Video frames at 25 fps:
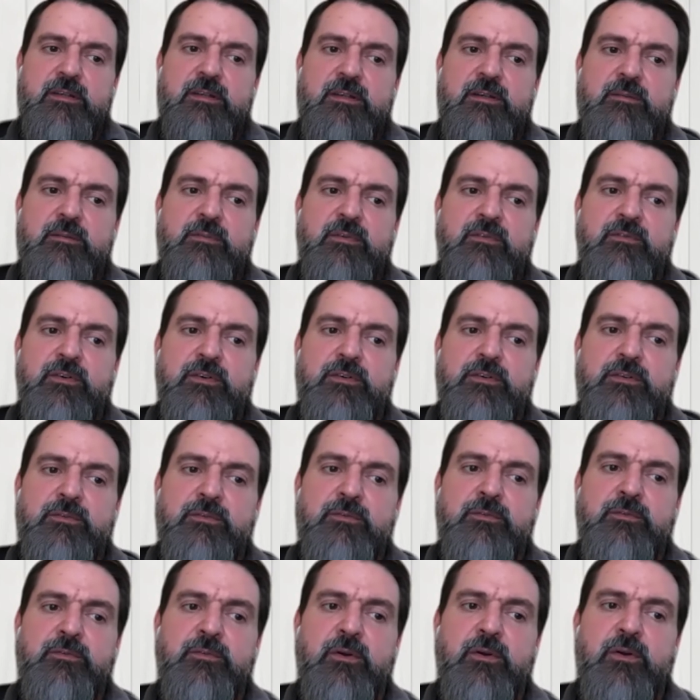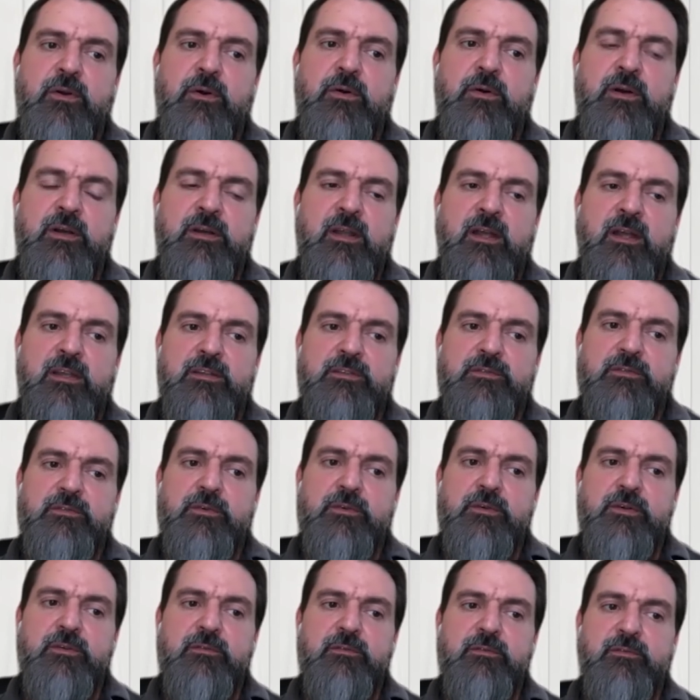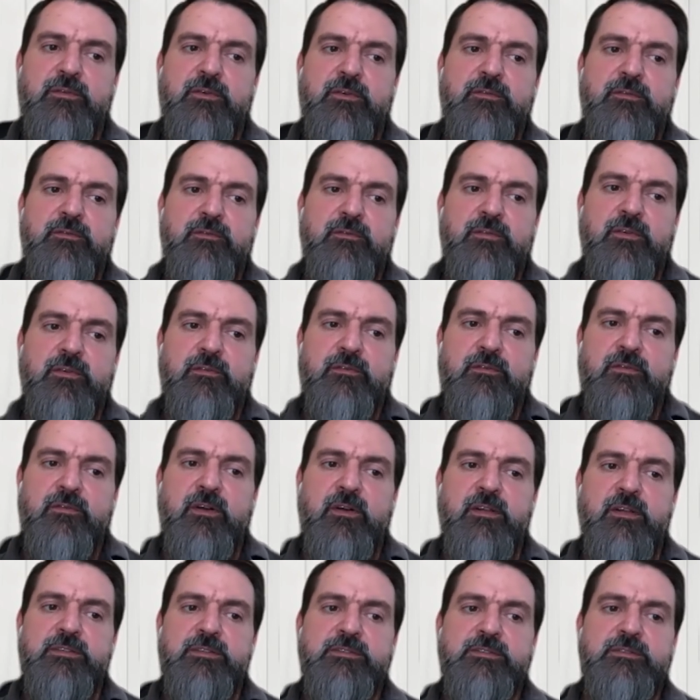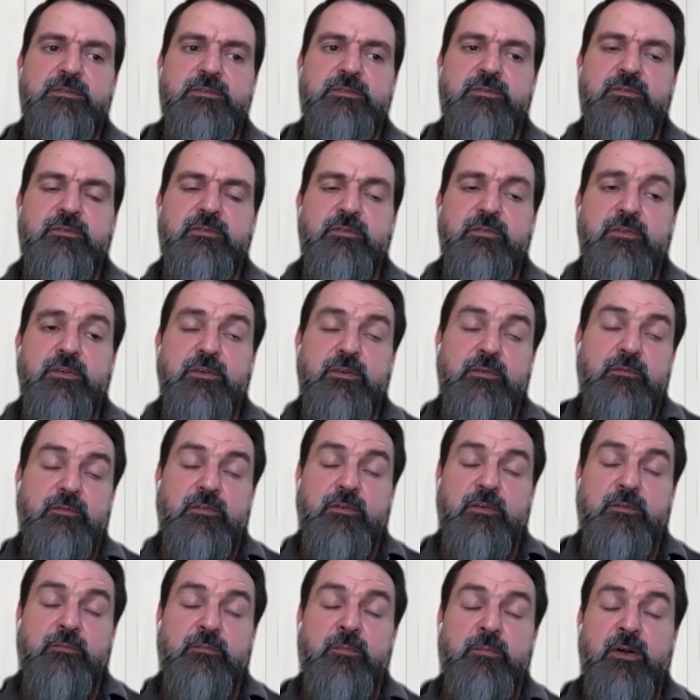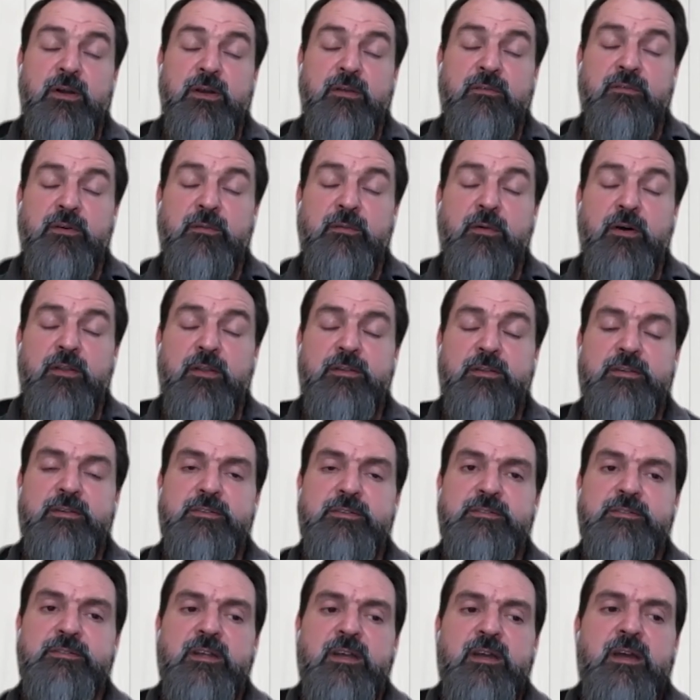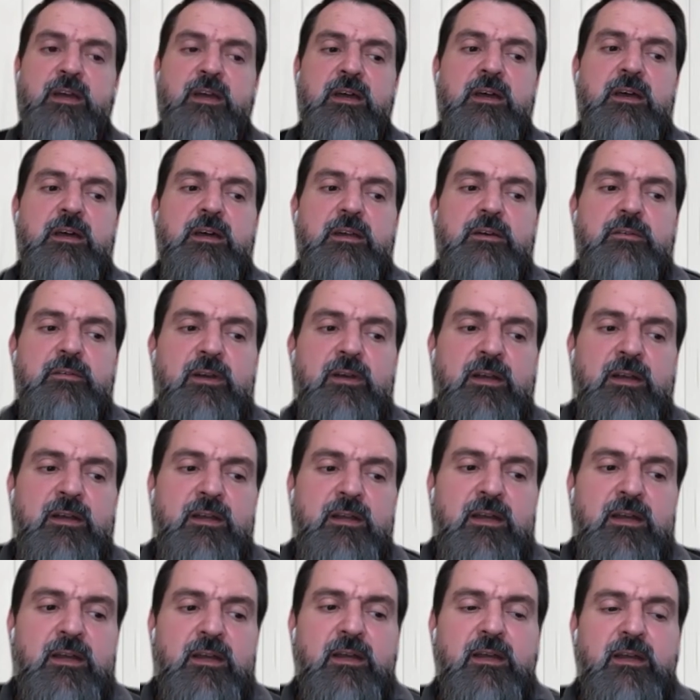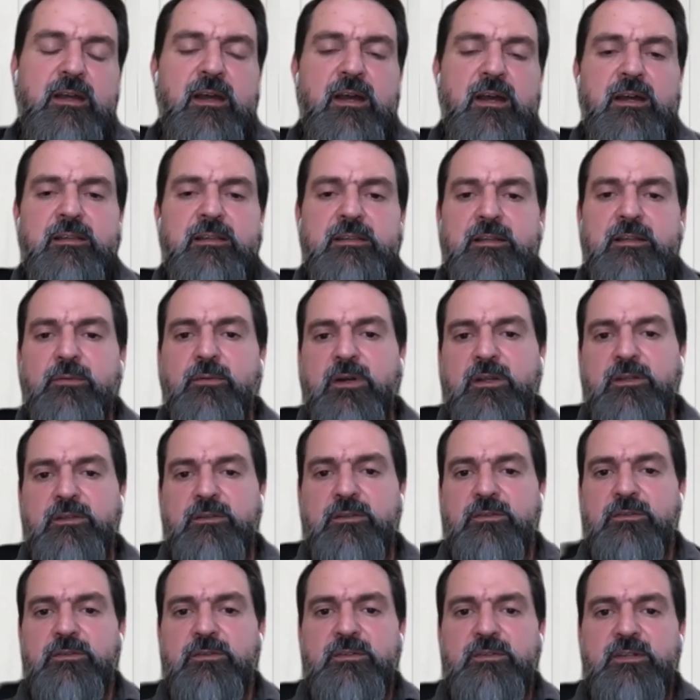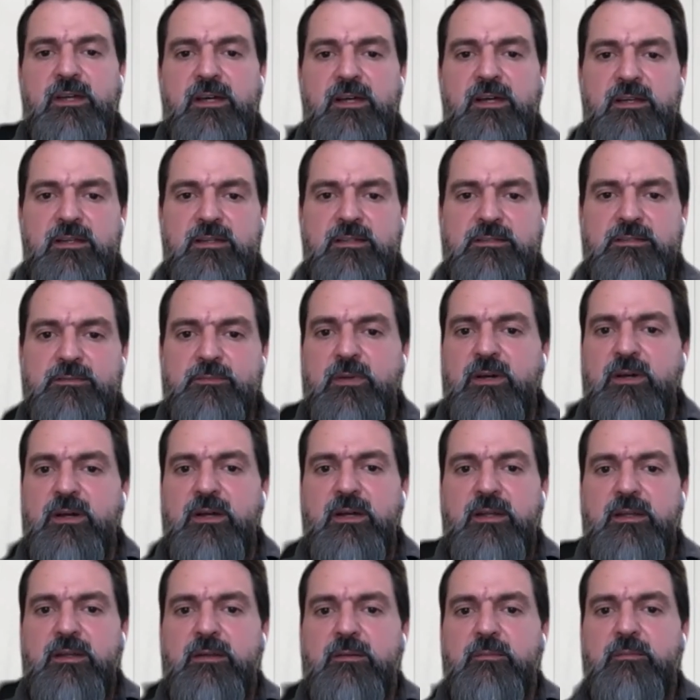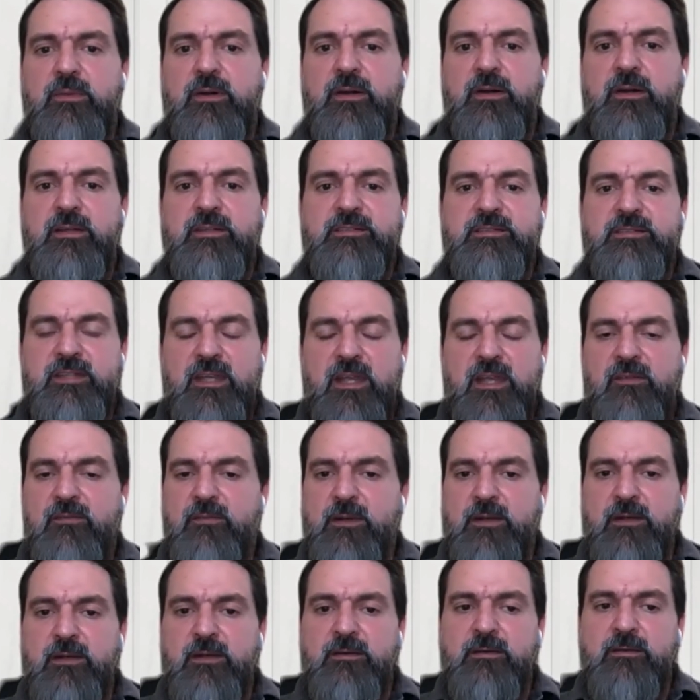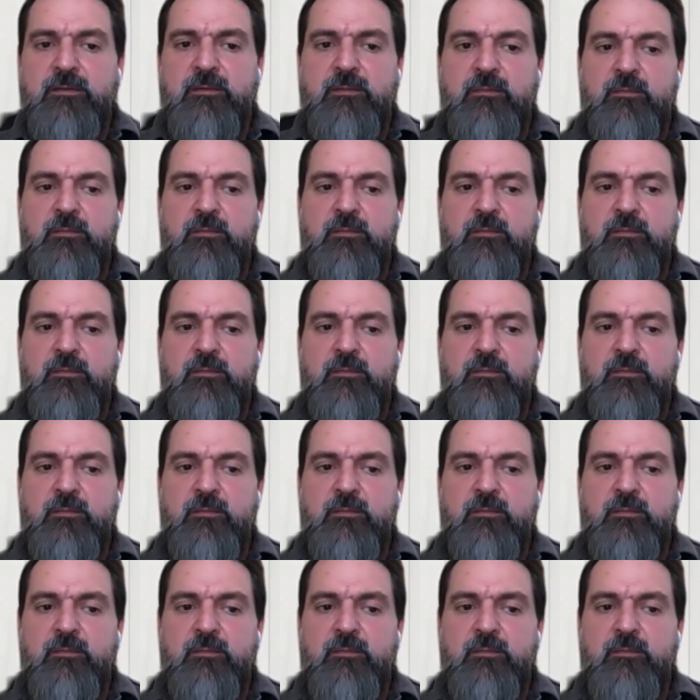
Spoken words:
before you go and ask for funds for money from others, right? And the way to do that is by saving,